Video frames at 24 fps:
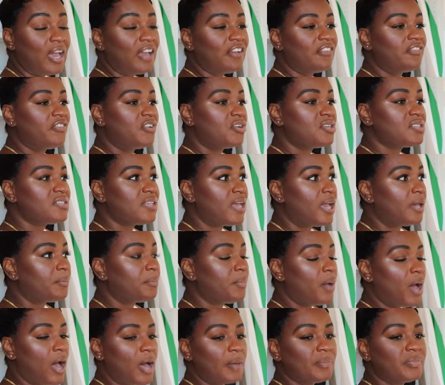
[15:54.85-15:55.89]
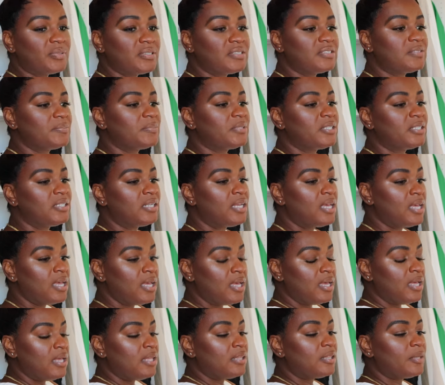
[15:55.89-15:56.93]
I first had Pampas, but
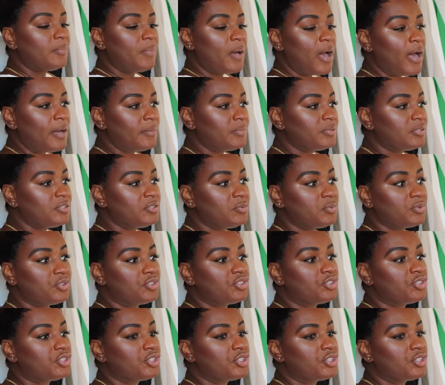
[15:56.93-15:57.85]
the Pampas was